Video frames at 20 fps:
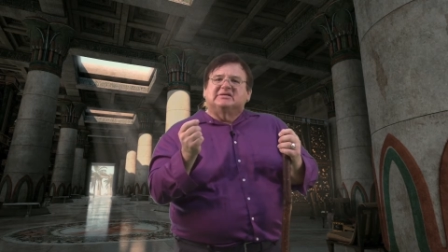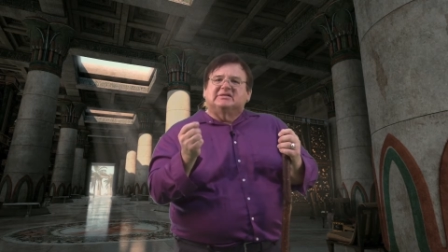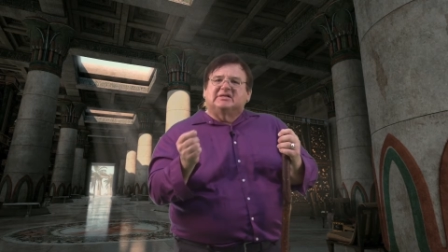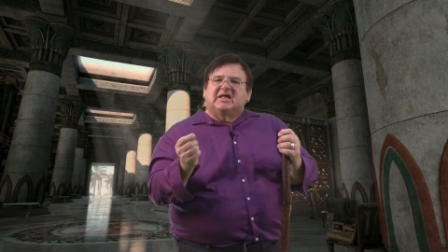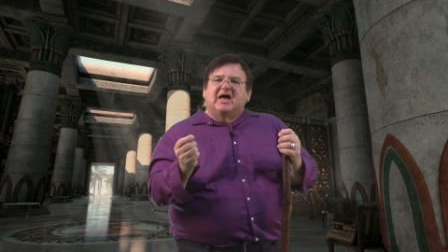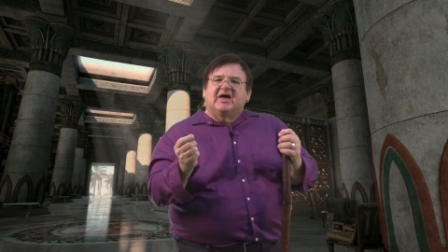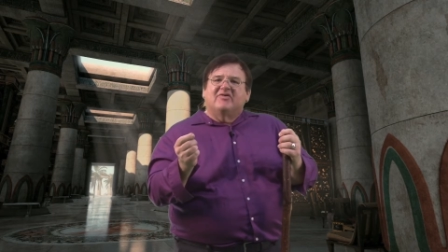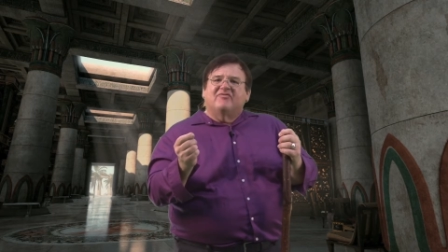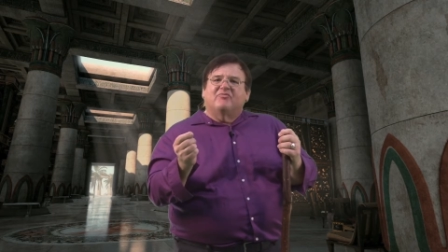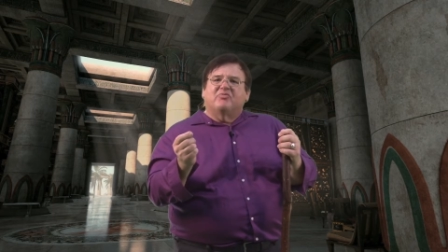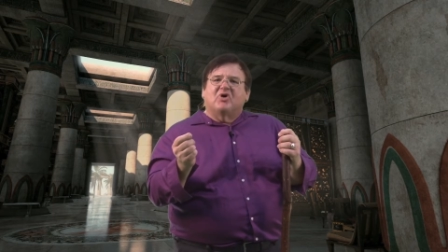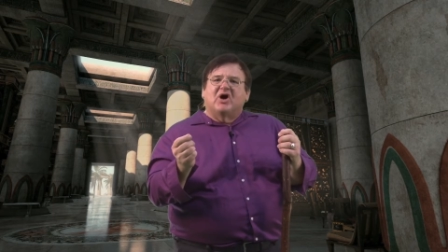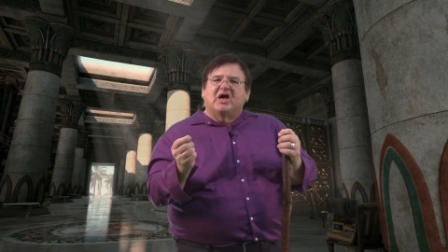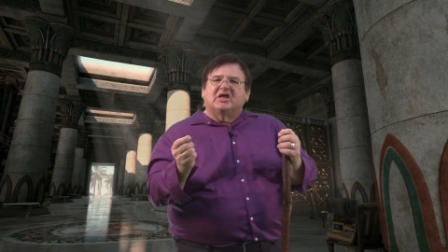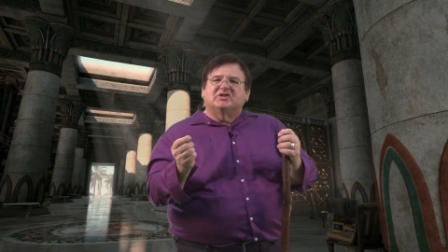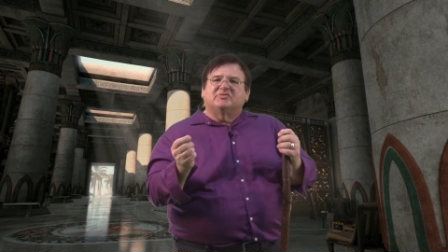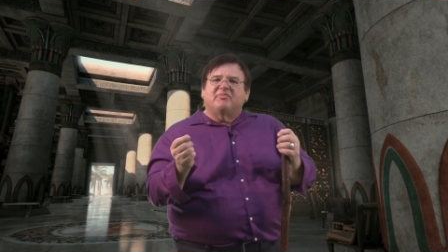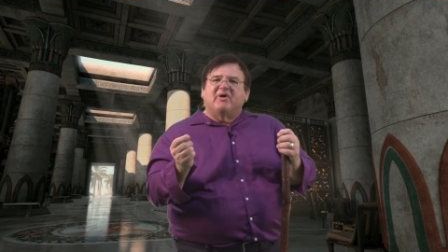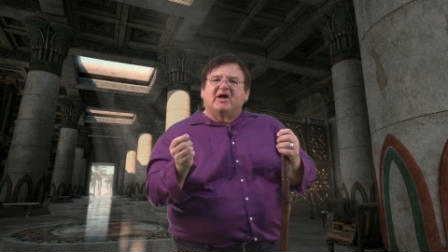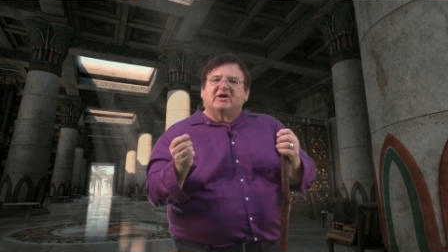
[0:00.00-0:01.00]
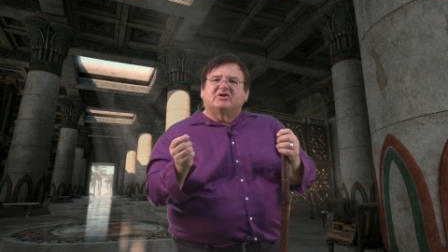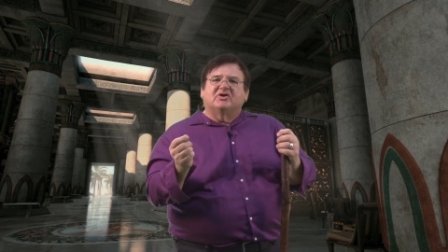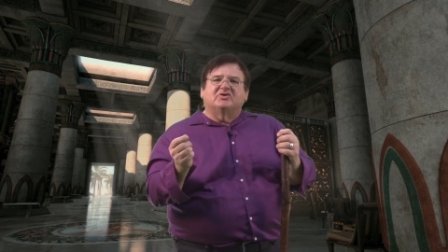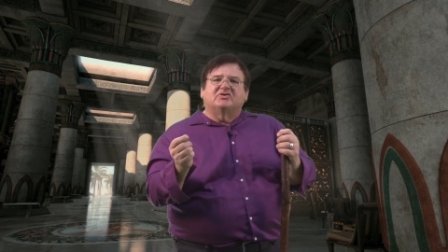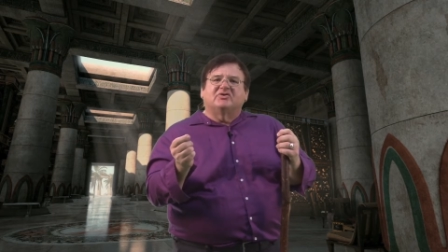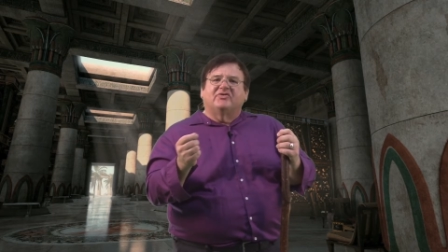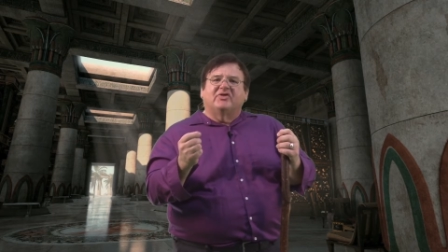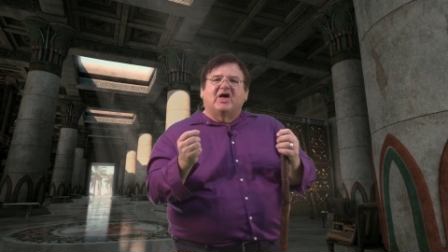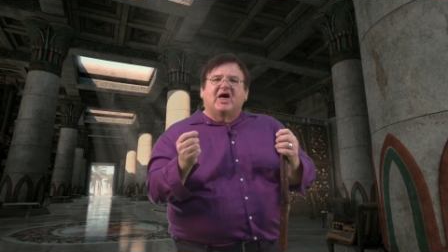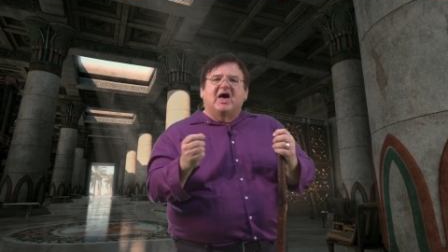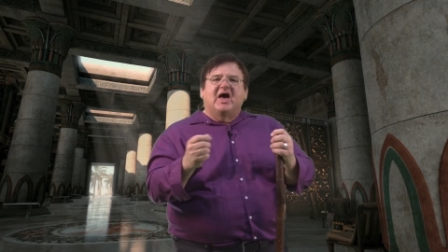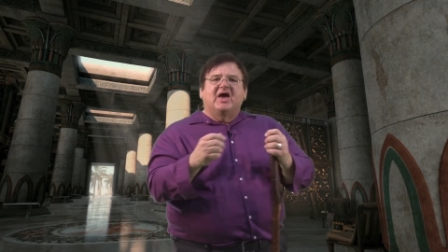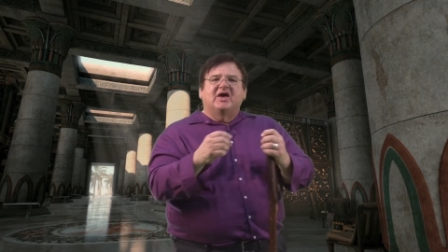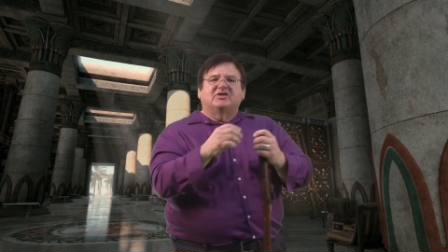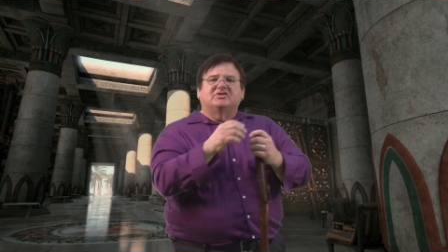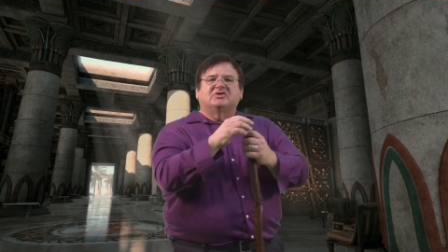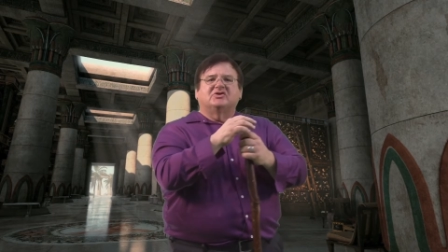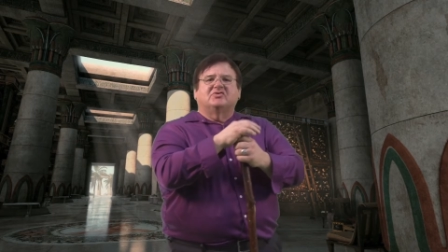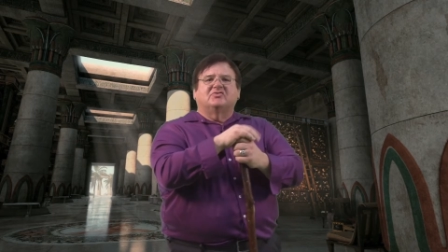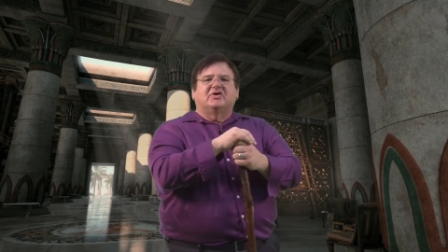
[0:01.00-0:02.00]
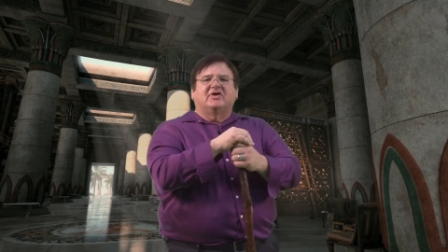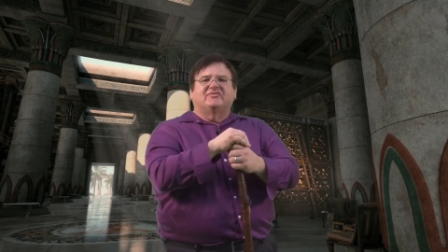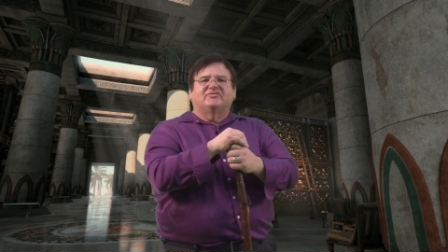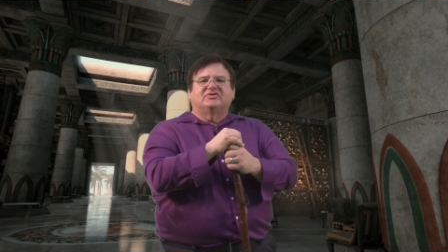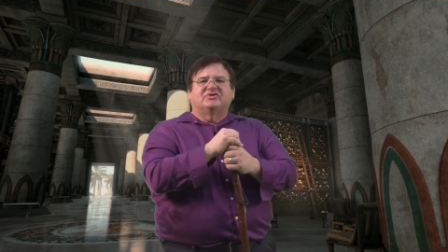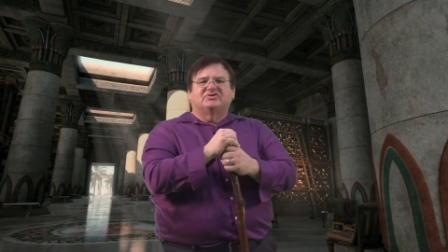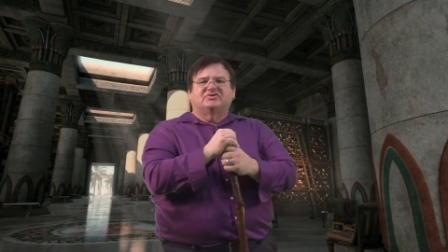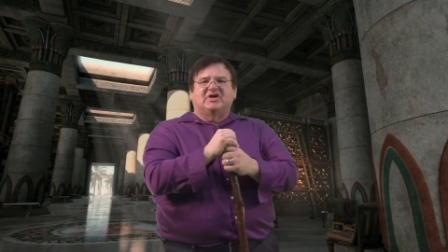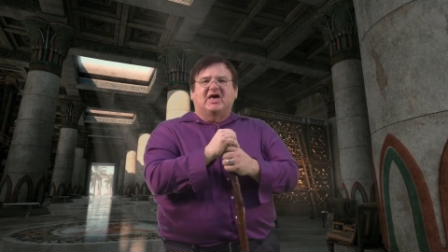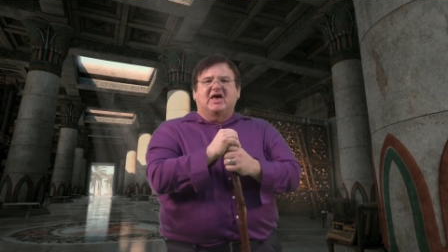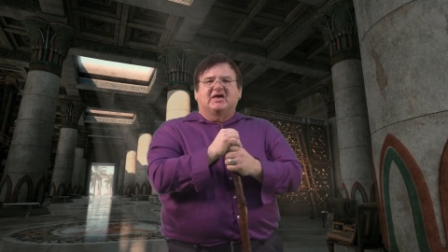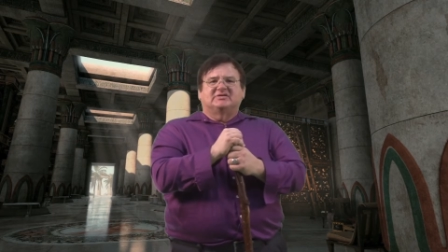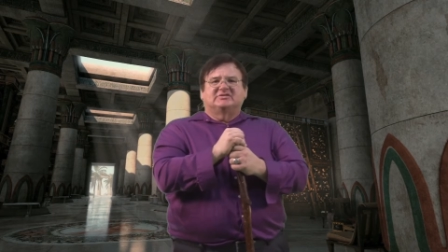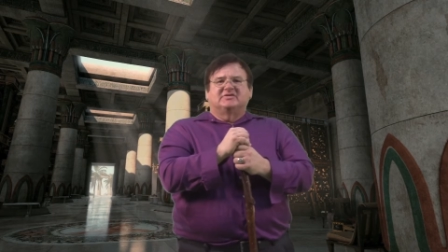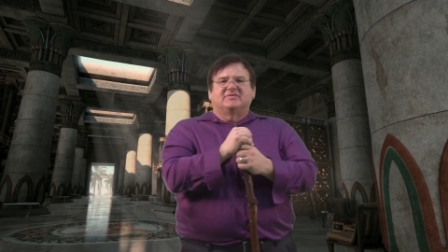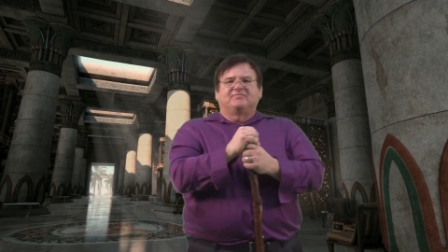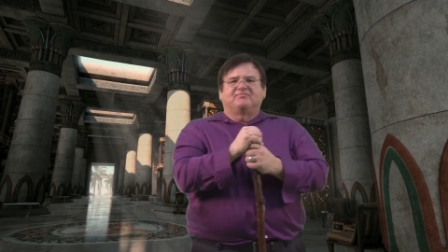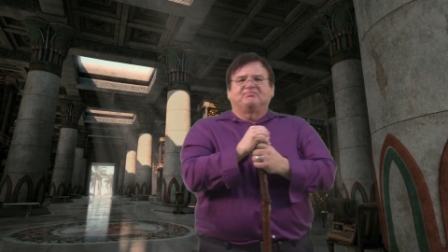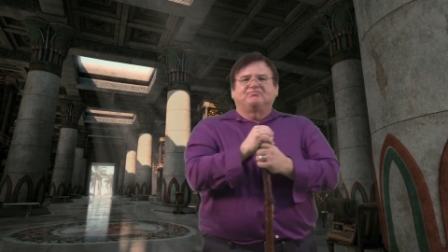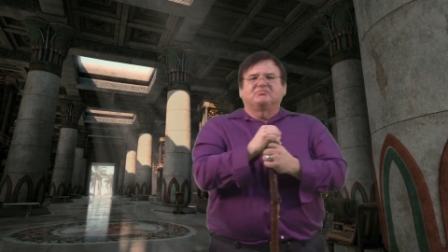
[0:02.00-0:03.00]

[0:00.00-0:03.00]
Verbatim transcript: the life prospect to the highest degree of success.